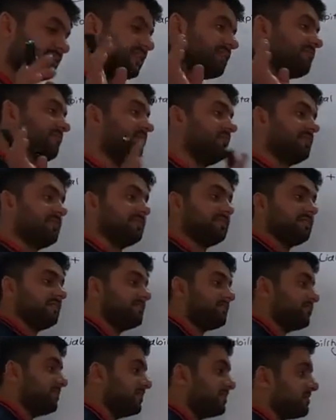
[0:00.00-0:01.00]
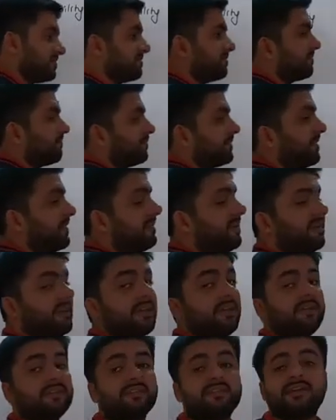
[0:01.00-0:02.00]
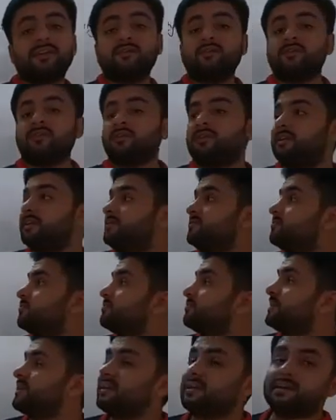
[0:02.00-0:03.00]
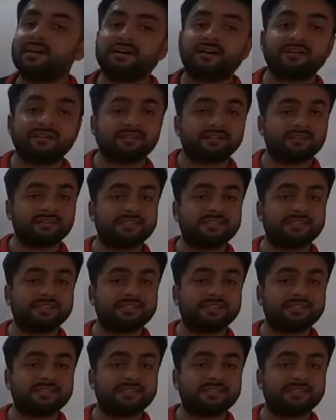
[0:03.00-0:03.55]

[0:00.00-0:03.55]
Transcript: that 46 words. Then only you may learn